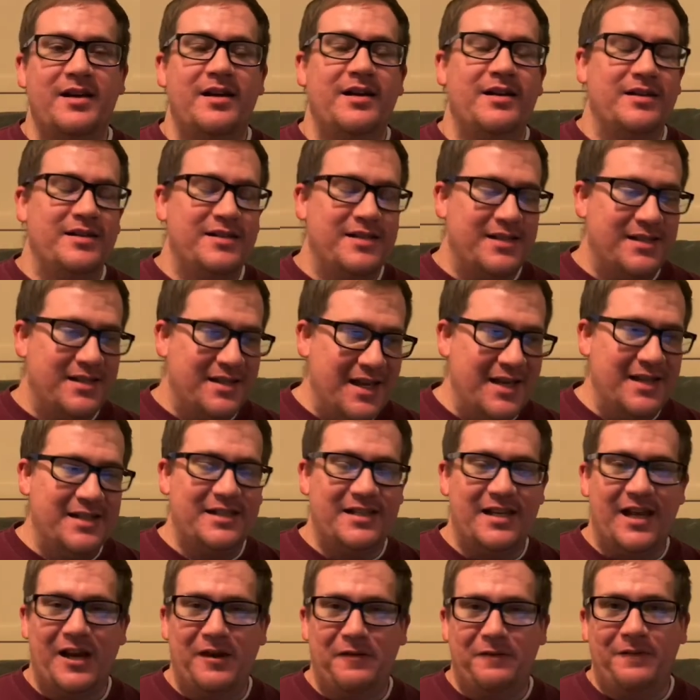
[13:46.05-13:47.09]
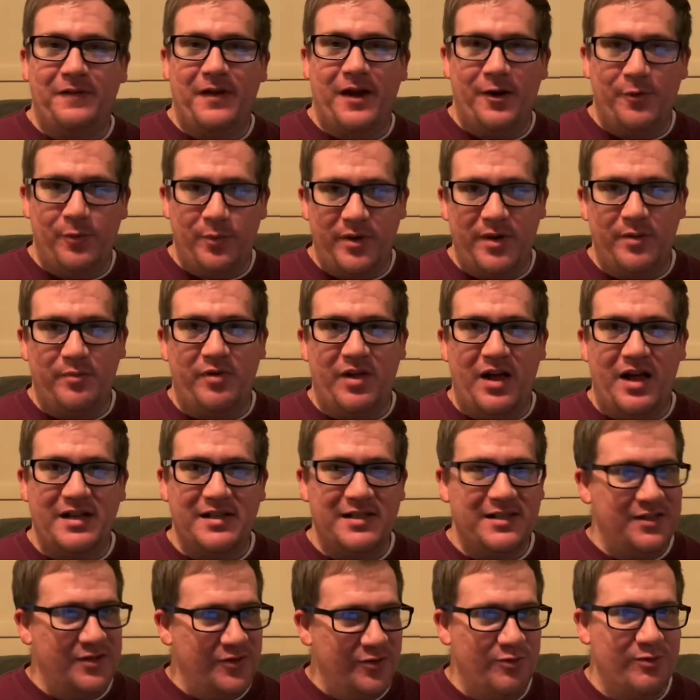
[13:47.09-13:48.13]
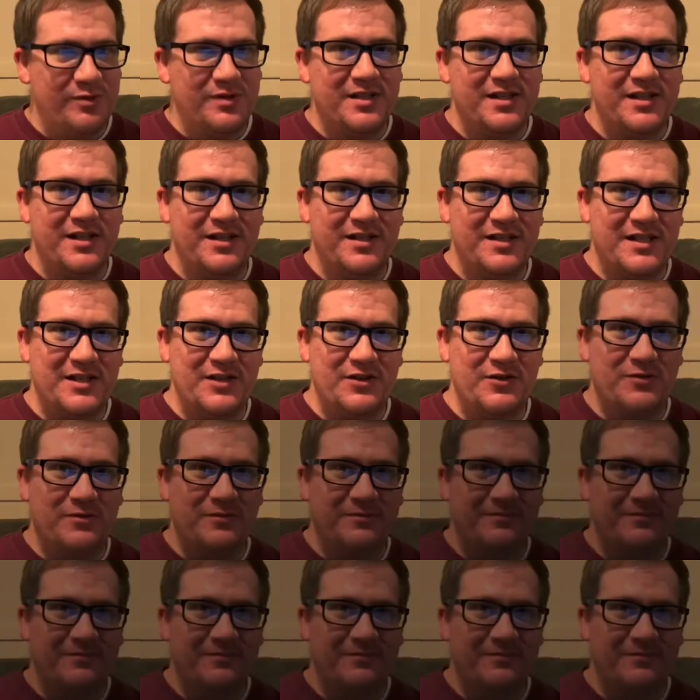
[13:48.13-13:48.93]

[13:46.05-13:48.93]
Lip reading: stay safe and be blessed. We'll see you soon.